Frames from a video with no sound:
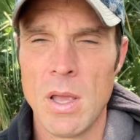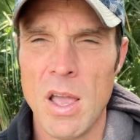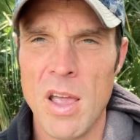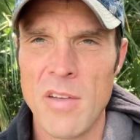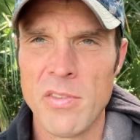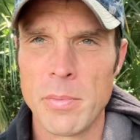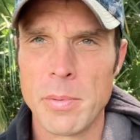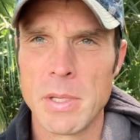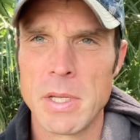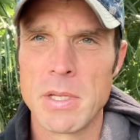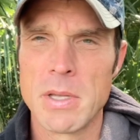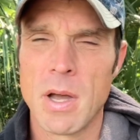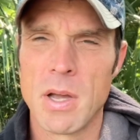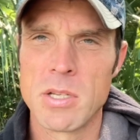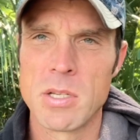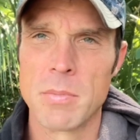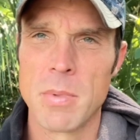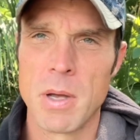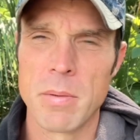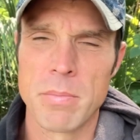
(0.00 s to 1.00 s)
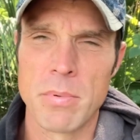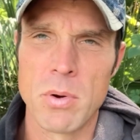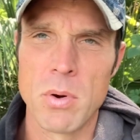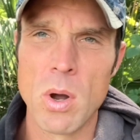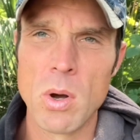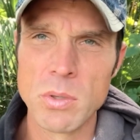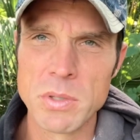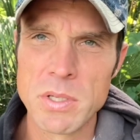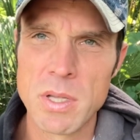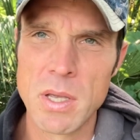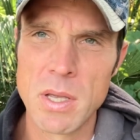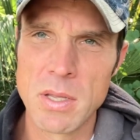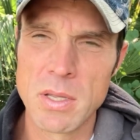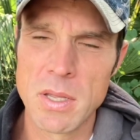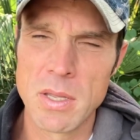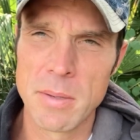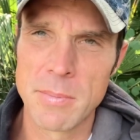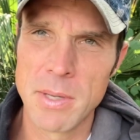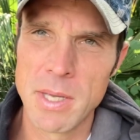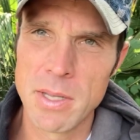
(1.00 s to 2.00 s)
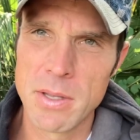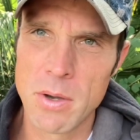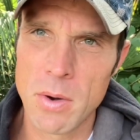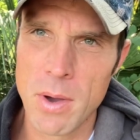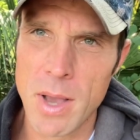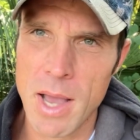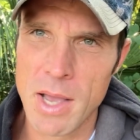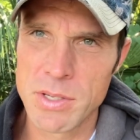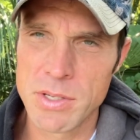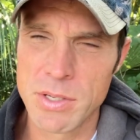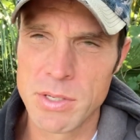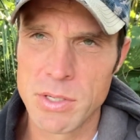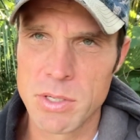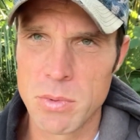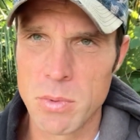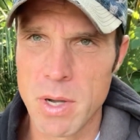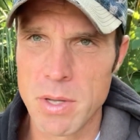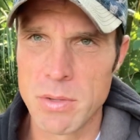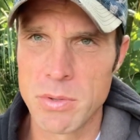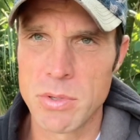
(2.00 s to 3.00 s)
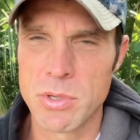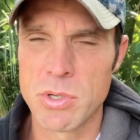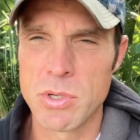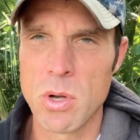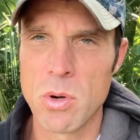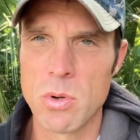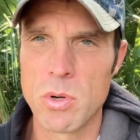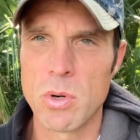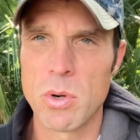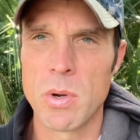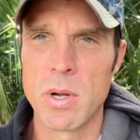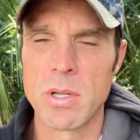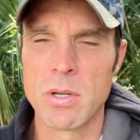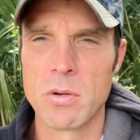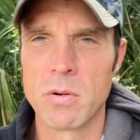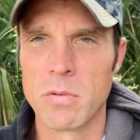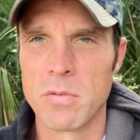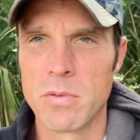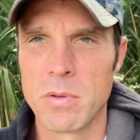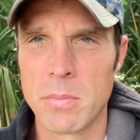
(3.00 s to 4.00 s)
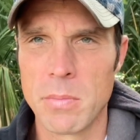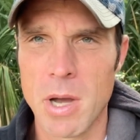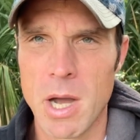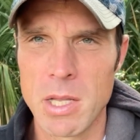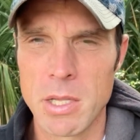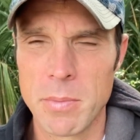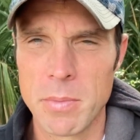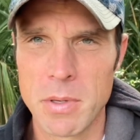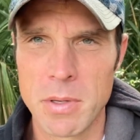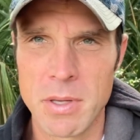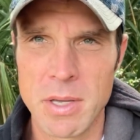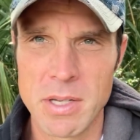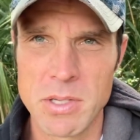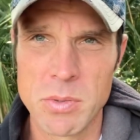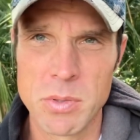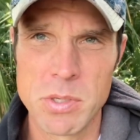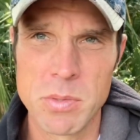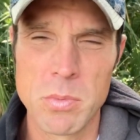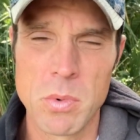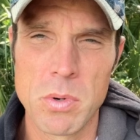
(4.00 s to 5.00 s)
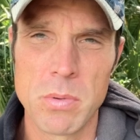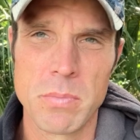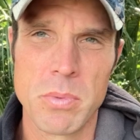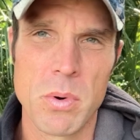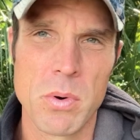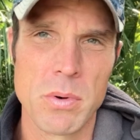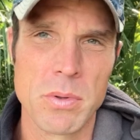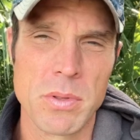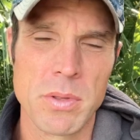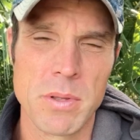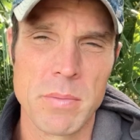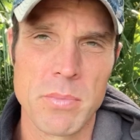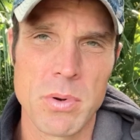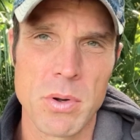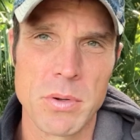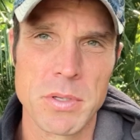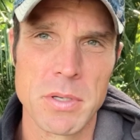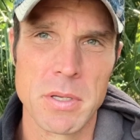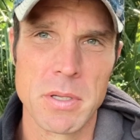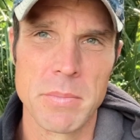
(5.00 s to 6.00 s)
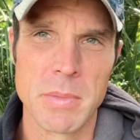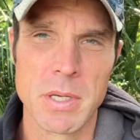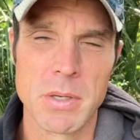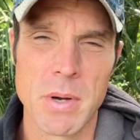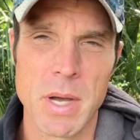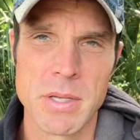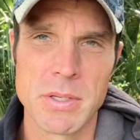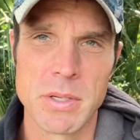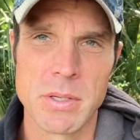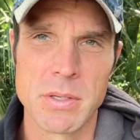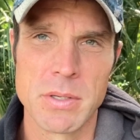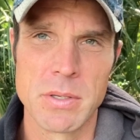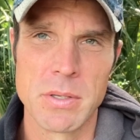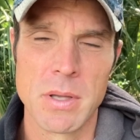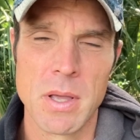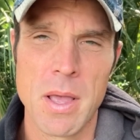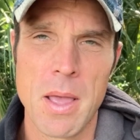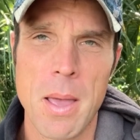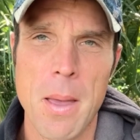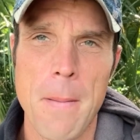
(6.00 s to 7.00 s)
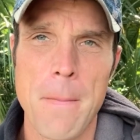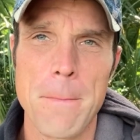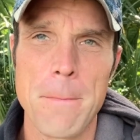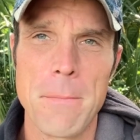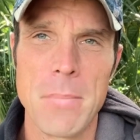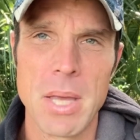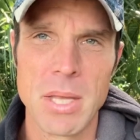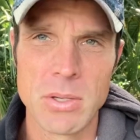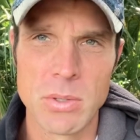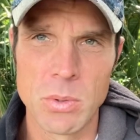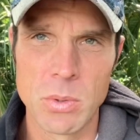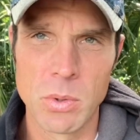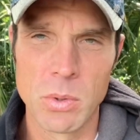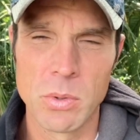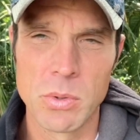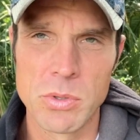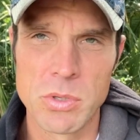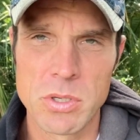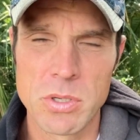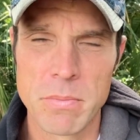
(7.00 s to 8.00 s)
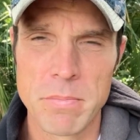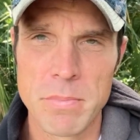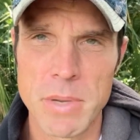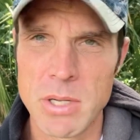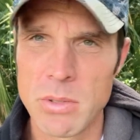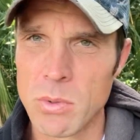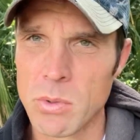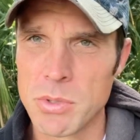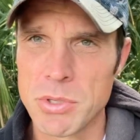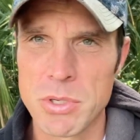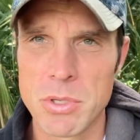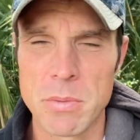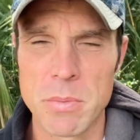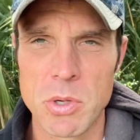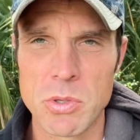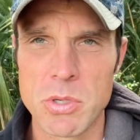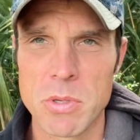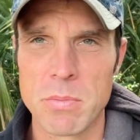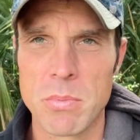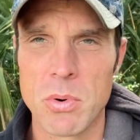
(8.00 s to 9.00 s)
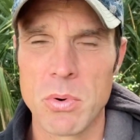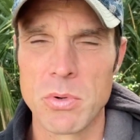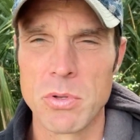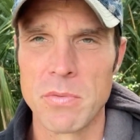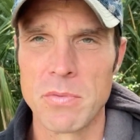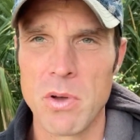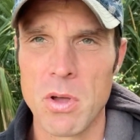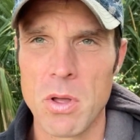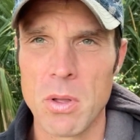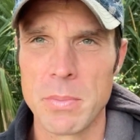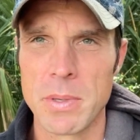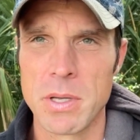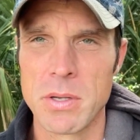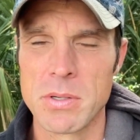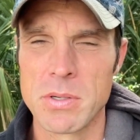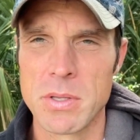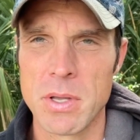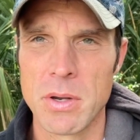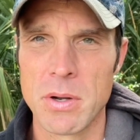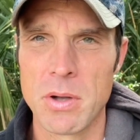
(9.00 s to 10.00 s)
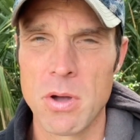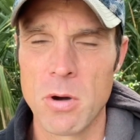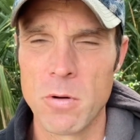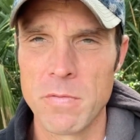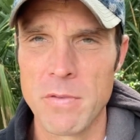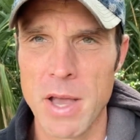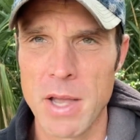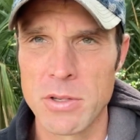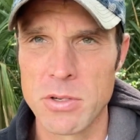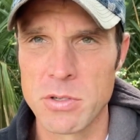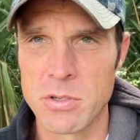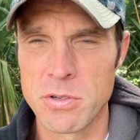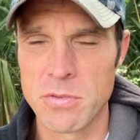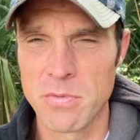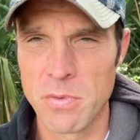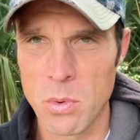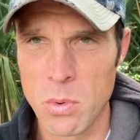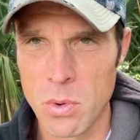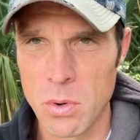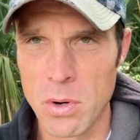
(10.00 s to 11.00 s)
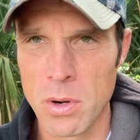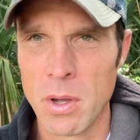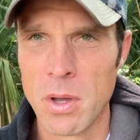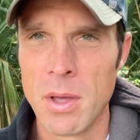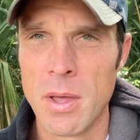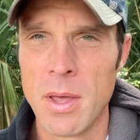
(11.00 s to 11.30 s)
Everybody talks about protein and amino acids and why they're so critical for the body, but guess what's more important than protein and amino acids? Minerals. Minerals are the most important of all because they are cofactors for